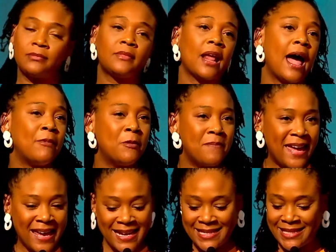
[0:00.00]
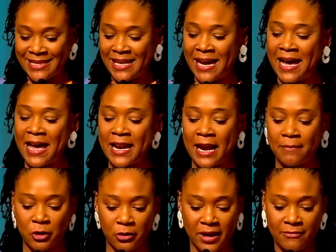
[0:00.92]
I'm amazed and I'm
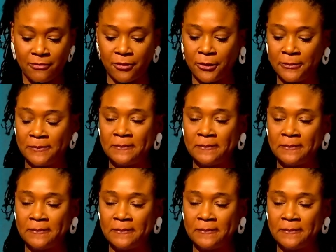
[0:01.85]
grateful.